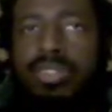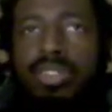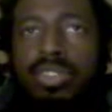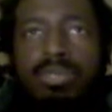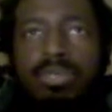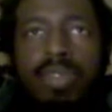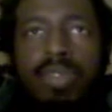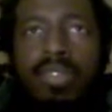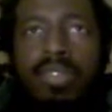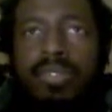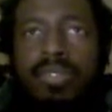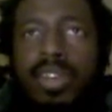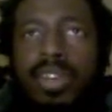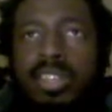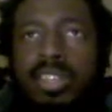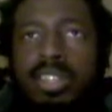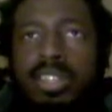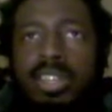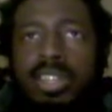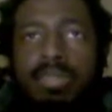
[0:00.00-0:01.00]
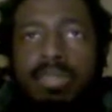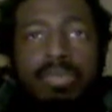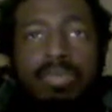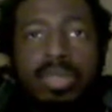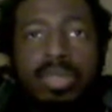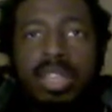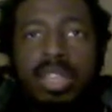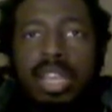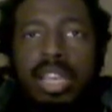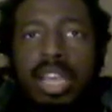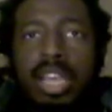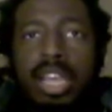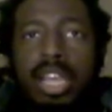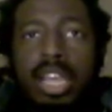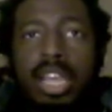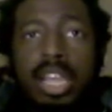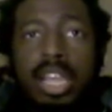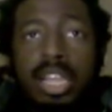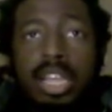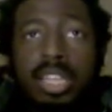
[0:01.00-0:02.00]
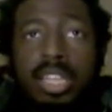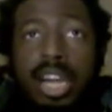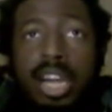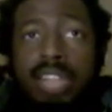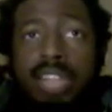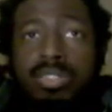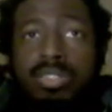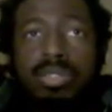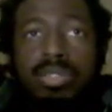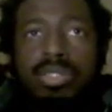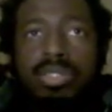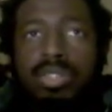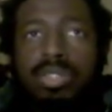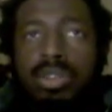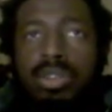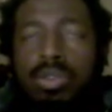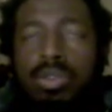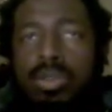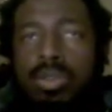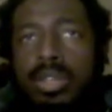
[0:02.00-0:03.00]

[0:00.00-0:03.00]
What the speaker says: of a fucking, like, console, so...